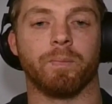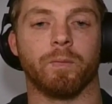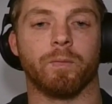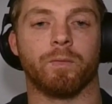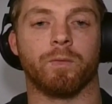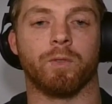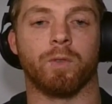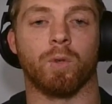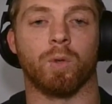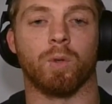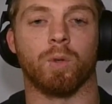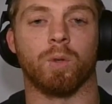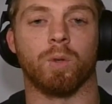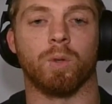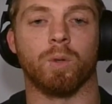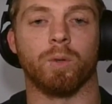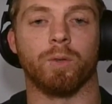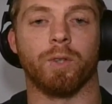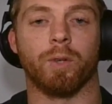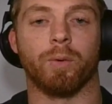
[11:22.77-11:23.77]

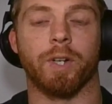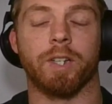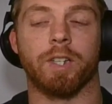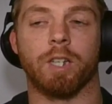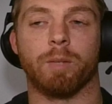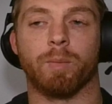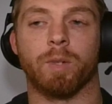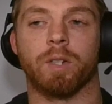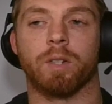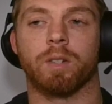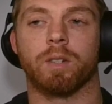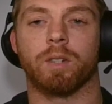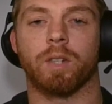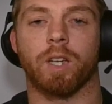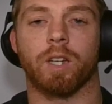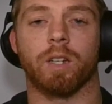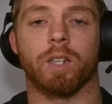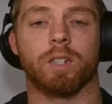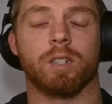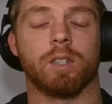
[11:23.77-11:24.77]
for the red demon
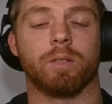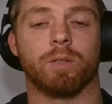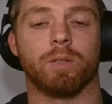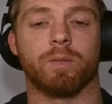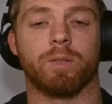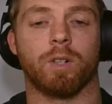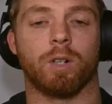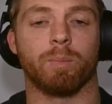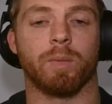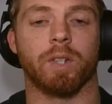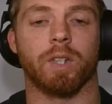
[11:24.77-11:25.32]
and actually for farming